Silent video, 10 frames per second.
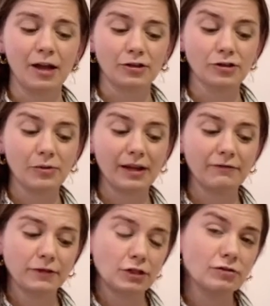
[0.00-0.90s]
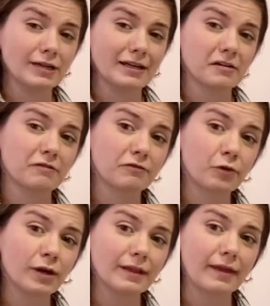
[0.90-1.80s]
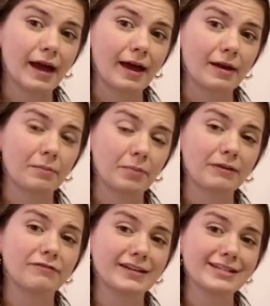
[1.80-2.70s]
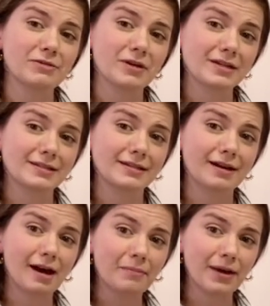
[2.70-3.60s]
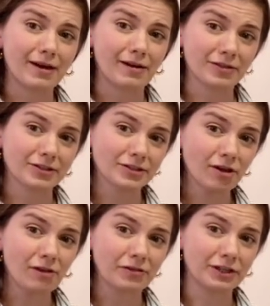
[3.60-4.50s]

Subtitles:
So if you can avoid that by finding ways to cut back on the salt that